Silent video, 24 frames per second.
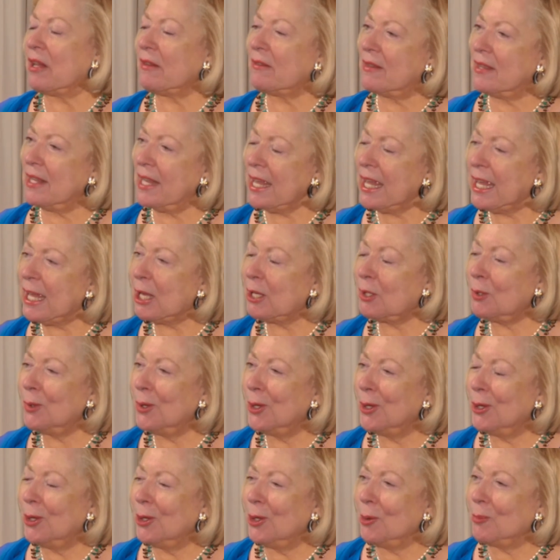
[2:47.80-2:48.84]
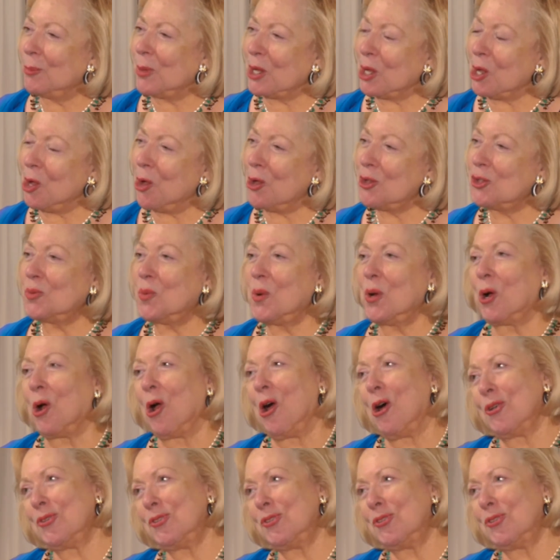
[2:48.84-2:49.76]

But then, because we're